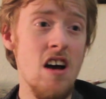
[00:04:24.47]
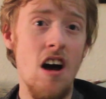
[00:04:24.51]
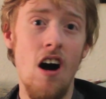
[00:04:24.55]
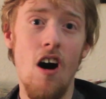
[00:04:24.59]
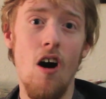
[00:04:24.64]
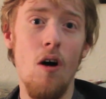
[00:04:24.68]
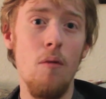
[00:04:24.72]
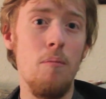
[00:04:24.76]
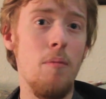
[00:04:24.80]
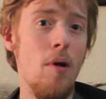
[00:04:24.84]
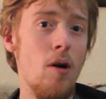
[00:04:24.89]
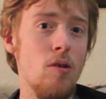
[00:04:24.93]

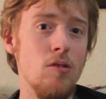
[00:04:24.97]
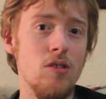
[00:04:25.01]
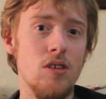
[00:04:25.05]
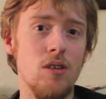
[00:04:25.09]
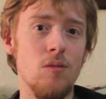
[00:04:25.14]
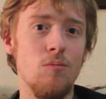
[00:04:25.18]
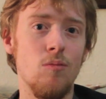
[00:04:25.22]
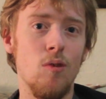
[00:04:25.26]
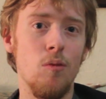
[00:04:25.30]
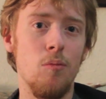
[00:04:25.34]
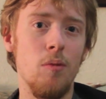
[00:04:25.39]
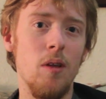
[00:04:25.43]
I'll post
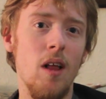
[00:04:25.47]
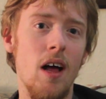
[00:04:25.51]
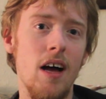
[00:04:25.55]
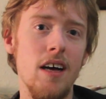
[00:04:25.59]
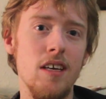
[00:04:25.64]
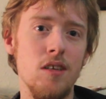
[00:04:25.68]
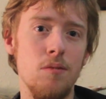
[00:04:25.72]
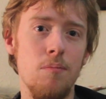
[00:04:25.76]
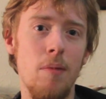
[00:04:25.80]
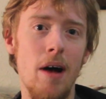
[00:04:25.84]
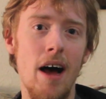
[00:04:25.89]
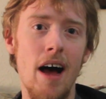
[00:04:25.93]
some
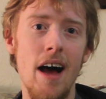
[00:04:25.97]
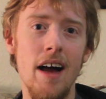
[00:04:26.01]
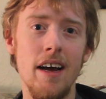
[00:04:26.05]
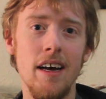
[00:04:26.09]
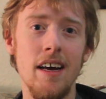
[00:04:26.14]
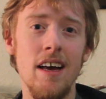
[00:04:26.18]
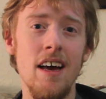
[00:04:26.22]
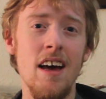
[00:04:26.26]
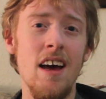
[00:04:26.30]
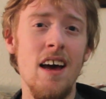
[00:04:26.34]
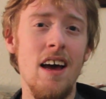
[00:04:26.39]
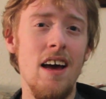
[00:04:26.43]
replies back.
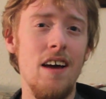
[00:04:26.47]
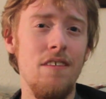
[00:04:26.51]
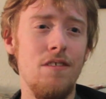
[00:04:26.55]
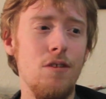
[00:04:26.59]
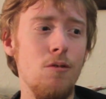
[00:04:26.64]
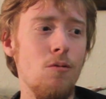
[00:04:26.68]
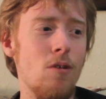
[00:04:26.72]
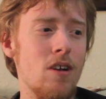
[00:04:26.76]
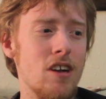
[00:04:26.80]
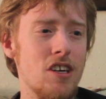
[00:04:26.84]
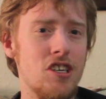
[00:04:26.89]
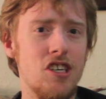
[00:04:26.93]
If
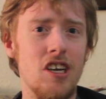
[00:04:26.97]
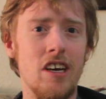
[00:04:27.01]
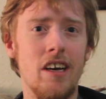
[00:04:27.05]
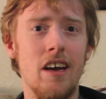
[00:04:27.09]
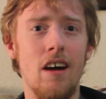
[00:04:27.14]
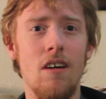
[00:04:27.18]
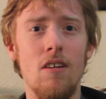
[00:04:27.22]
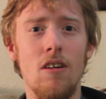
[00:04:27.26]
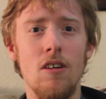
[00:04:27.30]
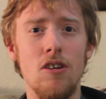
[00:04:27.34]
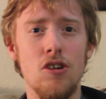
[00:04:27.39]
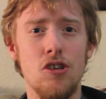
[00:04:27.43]
you want to check
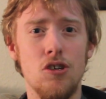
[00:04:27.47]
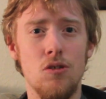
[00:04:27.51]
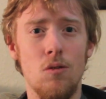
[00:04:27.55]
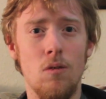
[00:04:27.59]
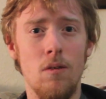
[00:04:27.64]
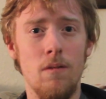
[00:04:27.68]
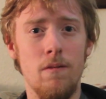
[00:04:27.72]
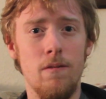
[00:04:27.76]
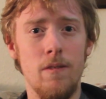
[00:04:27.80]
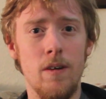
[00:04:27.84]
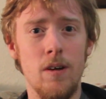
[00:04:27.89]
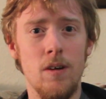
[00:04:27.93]
out our
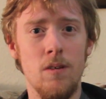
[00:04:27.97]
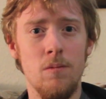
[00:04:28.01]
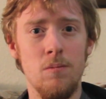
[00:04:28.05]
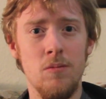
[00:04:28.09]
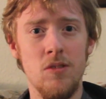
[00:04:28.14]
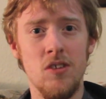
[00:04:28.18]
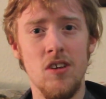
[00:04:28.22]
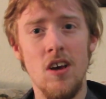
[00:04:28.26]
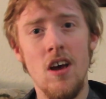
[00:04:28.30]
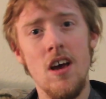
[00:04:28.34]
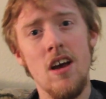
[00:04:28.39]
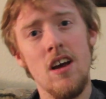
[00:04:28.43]
short
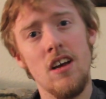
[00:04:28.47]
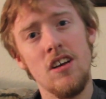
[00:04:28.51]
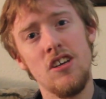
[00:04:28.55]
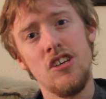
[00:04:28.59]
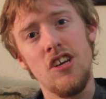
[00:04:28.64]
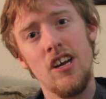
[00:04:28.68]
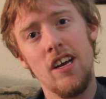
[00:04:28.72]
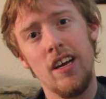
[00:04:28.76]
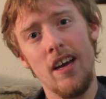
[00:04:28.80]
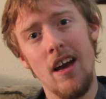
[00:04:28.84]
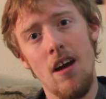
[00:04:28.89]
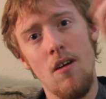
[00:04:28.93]
films,
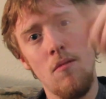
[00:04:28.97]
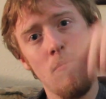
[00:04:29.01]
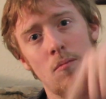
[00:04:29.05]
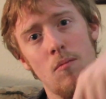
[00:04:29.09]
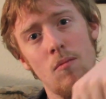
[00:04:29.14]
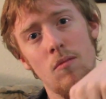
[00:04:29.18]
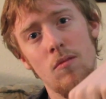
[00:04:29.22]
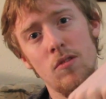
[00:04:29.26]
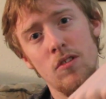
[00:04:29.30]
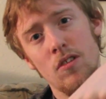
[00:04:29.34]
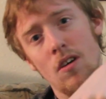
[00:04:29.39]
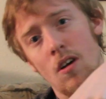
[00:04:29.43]
check out
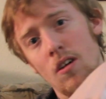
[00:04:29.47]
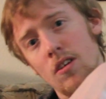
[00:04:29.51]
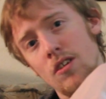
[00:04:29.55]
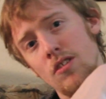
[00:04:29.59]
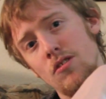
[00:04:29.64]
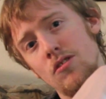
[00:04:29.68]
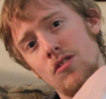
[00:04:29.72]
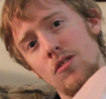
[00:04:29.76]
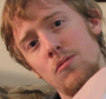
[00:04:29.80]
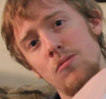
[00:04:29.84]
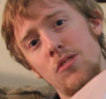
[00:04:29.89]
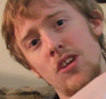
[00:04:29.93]
our
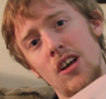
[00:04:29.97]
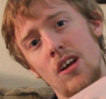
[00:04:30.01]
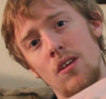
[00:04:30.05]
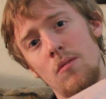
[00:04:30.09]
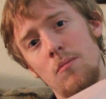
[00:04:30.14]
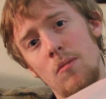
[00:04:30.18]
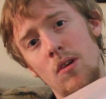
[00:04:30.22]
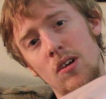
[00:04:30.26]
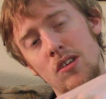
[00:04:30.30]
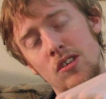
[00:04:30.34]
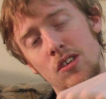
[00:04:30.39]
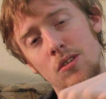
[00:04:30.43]
YouTube channel,
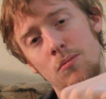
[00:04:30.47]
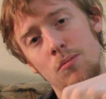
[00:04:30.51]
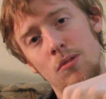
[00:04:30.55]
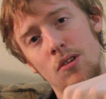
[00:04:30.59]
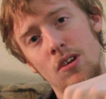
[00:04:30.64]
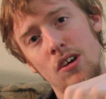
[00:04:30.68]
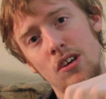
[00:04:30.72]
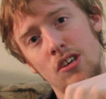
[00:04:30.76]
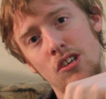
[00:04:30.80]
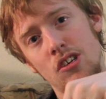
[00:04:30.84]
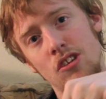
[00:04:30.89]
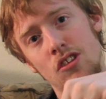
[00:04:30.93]
Monster
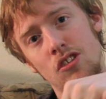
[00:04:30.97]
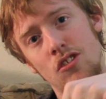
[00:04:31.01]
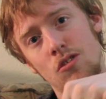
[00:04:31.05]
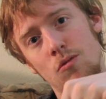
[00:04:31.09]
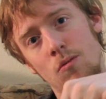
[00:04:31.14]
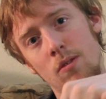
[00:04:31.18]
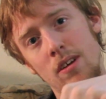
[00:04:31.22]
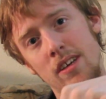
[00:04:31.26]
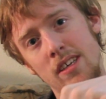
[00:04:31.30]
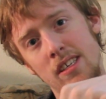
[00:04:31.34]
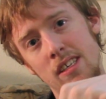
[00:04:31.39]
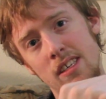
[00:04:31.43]
Productions
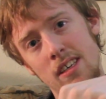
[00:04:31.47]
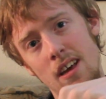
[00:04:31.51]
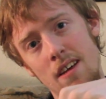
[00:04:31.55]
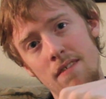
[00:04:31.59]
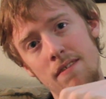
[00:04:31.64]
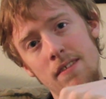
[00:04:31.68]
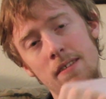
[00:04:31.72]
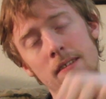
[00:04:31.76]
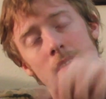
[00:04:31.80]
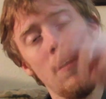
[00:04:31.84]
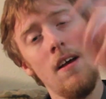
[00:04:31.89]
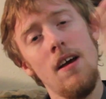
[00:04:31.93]

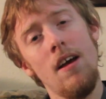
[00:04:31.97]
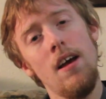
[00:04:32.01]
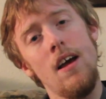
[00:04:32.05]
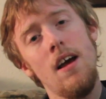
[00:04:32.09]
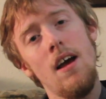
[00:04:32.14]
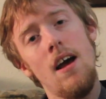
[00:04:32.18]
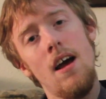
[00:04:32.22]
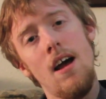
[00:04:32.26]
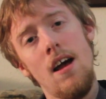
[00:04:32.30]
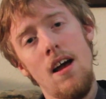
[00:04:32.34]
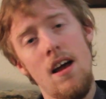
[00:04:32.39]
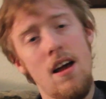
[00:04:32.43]
27,
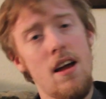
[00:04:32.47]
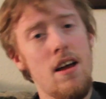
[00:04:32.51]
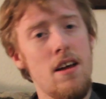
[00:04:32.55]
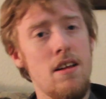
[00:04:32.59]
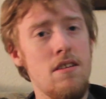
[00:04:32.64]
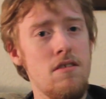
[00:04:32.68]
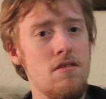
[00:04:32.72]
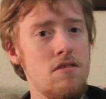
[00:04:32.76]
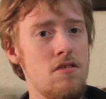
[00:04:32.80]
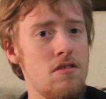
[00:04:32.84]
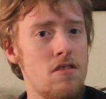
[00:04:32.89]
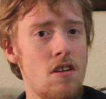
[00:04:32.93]

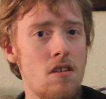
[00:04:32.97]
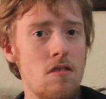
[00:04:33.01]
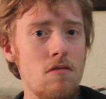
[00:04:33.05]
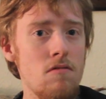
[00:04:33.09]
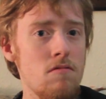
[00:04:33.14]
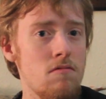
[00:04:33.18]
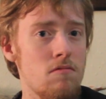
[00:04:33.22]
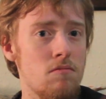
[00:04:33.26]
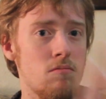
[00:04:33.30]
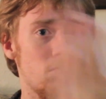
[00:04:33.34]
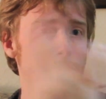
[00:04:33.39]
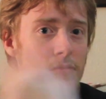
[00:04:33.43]
and, you know,
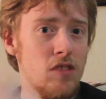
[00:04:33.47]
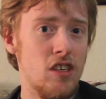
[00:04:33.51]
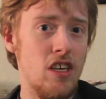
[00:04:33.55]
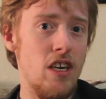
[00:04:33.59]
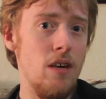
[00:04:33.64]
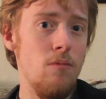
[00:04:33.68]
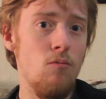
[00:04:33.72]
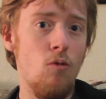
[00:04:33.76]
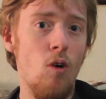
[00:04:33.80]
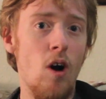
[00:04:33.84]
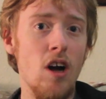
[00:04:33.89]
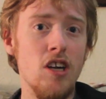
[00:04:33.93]

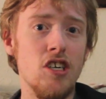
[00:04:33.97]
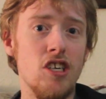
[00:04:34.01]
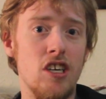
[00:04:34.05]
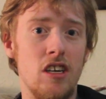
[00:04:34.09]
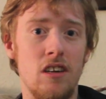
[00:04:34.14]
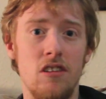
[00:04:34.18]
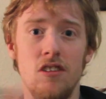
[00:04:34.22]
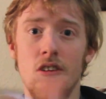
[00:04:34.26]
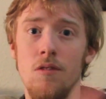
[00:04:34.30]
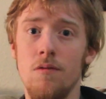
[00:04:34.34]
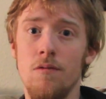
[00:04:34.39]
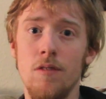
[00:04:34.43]
keep
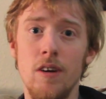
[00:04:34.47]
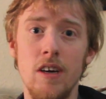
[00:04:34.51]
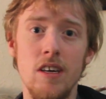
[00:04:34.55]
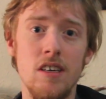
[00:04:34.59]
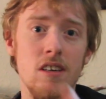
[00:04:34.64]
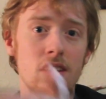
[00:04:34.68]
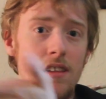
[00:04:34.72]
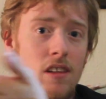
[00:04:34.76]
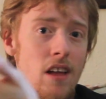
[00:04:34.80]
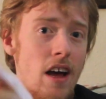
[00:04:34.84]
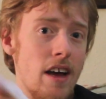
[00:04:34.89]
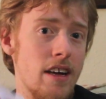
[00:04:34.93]
watching. Don't forget
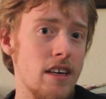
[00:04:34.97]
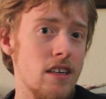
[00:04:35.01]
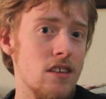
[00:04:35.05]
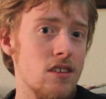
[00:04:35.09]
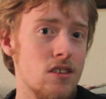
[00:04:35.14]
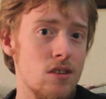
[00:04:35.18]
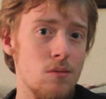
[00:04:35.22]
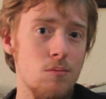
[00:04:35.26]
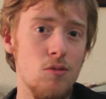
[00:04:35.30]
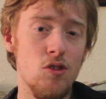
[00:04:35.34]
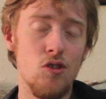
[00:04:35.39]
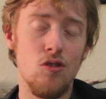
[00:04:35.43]
to like and
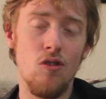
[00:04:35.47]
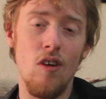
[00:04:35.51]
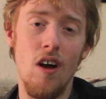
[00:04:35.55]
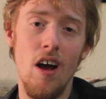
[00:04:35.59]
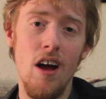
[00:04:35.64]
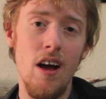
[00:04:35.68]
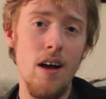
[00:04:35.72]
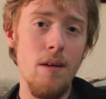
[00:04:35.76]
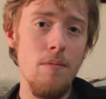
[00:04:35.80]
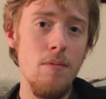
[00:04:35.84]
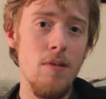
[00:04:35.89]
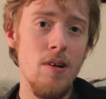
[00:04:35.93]

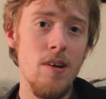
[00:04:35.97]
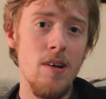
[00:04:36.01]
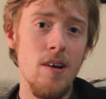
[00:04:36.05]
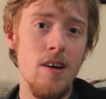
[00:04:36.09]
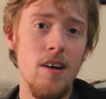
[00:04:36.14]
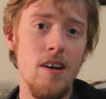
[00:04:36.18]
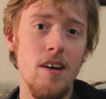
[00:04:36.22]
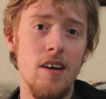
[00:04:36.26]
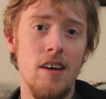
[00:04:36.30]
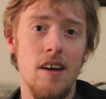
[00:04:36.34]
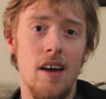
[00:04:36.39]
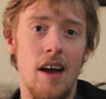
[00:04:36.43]
subscribe,
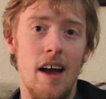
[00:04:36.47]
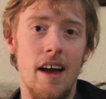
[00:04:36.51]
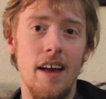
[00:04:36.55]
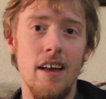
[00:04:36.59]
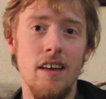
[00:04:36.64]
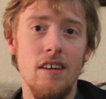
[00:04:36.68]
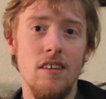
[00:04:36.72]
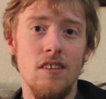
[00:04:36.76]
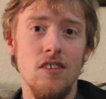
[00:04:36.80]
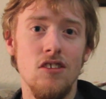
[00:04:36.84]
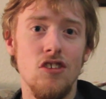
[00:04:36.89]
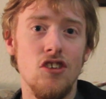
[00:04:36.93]

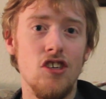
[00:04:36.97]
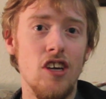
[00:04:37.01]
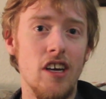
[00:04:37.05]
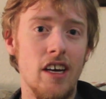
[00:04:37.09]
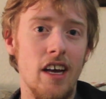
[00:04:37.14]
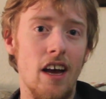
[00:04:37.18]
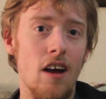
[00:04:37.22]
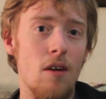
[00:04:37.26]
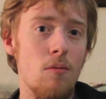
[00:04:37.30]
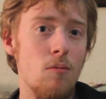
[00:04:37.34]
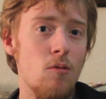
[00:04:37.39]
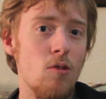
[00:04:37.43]
and check
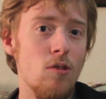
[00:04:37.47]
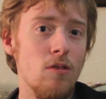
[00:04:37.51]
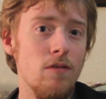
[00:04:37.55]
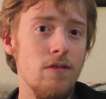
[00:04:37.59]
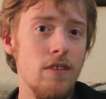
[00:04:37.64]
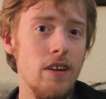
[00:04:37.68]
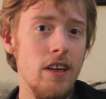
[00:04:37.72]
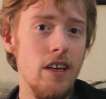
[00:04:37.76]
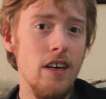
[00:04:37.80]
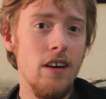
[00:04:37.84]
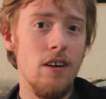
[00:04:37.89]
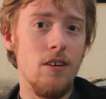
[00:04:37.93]
out more
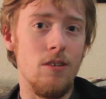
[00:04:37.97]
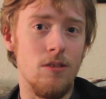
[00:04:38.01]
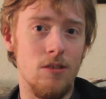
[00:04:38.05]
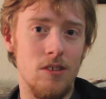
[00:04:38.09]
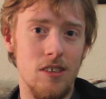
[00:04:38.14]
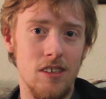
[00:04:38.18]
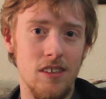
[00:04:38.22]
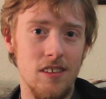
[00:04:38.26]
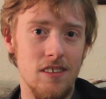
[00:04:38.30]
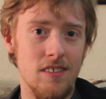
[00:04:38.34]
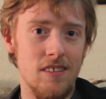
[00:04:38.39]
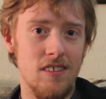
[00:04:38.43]

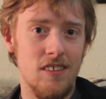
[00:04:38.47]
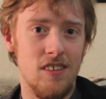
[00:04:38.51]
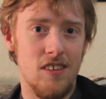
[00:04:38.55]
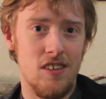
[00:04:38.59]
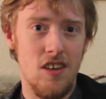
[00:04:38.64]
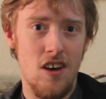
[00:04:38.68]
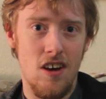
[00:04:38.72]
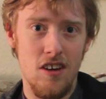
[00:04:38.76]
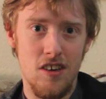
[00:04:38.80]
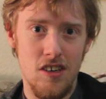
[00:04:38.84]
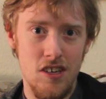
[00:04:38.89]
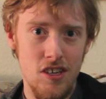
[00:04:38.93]
videos.
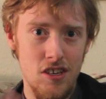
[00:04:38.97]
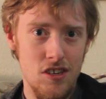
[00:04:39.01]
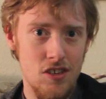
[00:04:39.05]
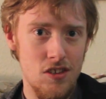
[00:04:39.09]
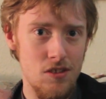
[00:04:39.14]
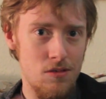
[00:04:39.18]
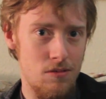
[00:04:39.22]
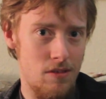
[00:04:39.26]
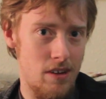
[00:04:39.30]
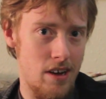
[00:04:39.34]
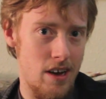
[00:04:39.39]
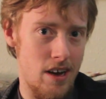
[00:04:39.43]
Talk to you
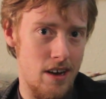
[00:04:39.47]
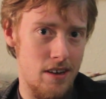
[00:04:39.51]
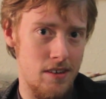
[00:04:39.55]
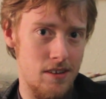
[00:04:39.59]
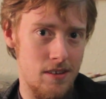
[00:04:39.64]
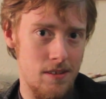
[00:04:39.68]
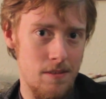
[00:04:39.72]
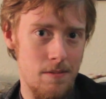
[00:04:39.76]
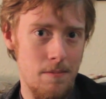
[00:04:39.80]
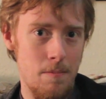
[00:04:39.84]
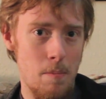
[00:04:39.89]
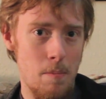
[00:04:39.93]
soon, guys.